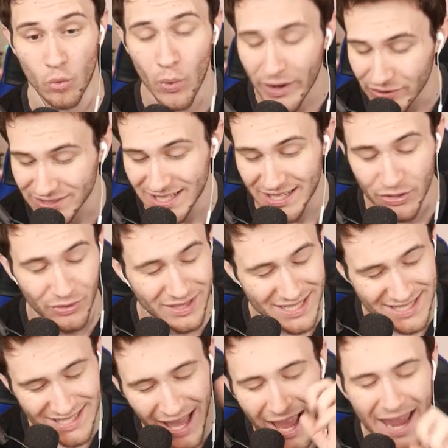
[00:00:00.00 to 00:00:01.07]
Quickle Tickle. It
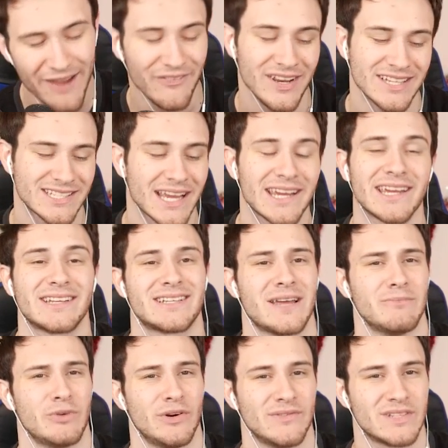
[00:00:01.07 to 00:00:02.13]
does not have any Psychic
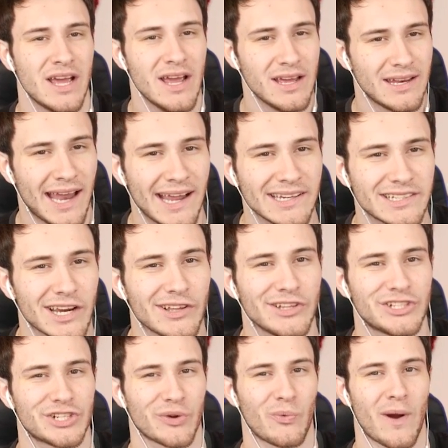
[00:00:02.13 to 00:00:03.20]
type moves. Not
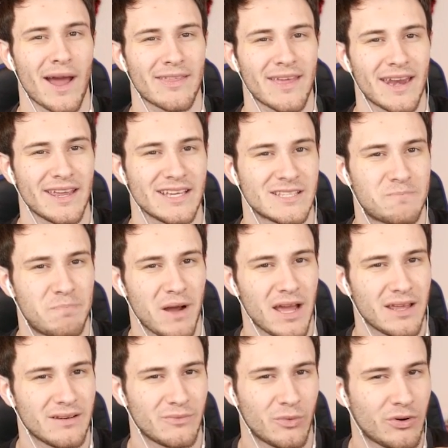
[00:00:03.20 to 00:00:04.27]
entirely sure why that is,
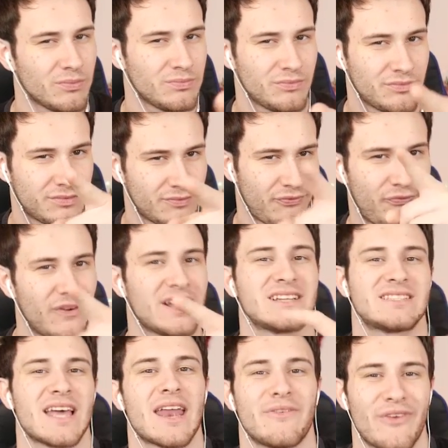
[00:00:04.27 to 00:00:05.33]
but we'll
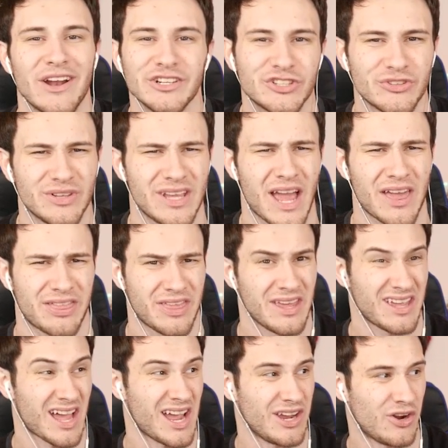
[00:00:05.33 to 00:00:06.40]
fix that eventually, I
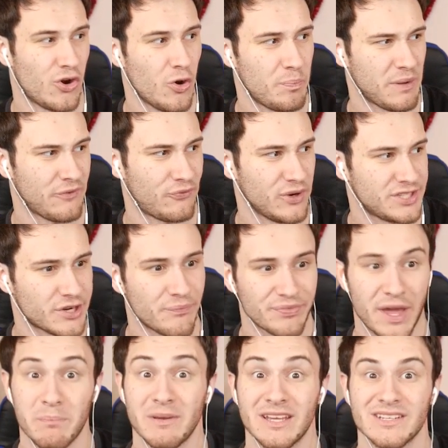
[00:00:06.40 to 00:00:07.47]
think. I hope. If we
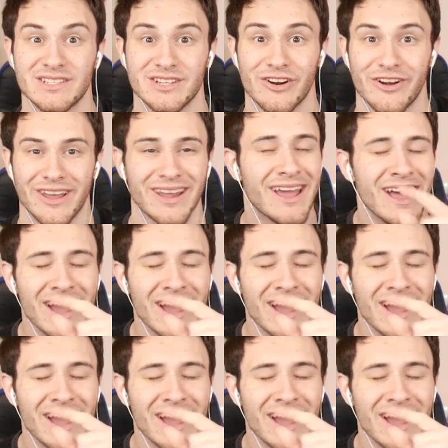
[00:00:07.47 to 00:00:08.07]
don't, that'd be concerning.